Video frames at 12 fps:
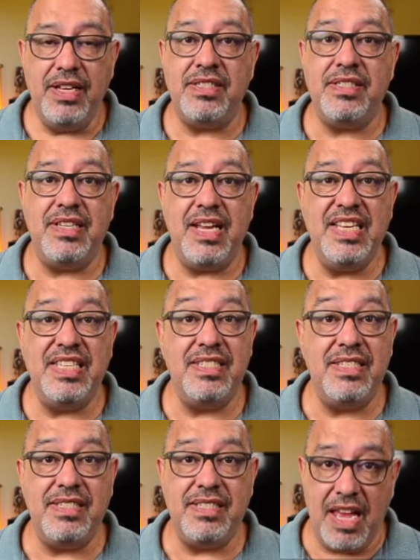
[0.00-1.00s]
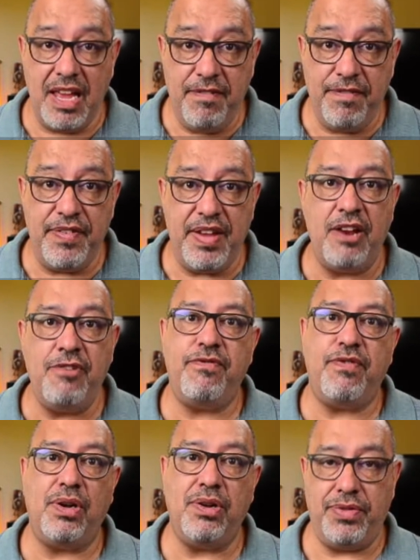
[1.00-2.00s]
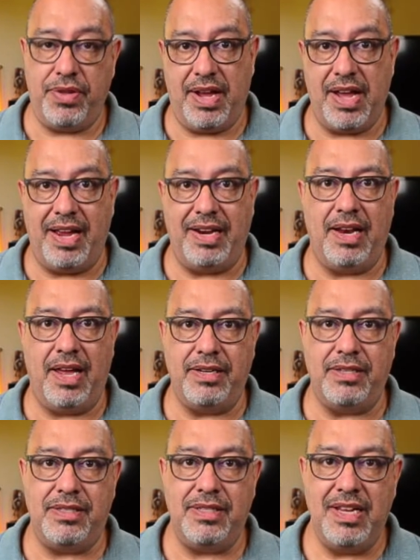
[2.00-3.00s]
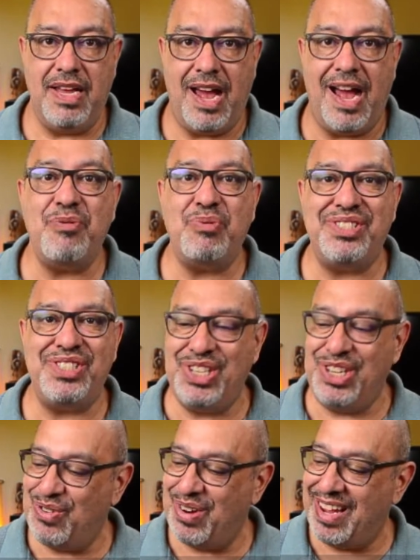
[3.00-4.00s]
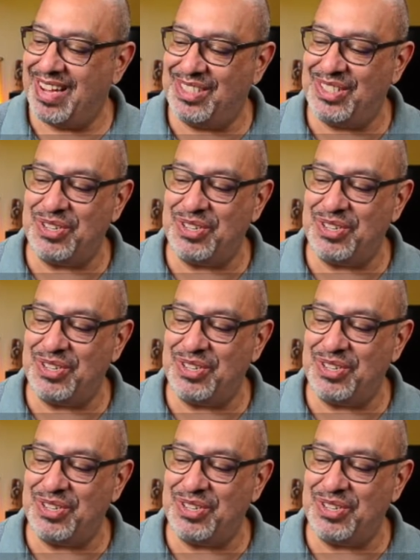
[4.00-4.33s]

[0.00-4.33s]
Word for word: stay safe, and follow the guidelines. I will see you again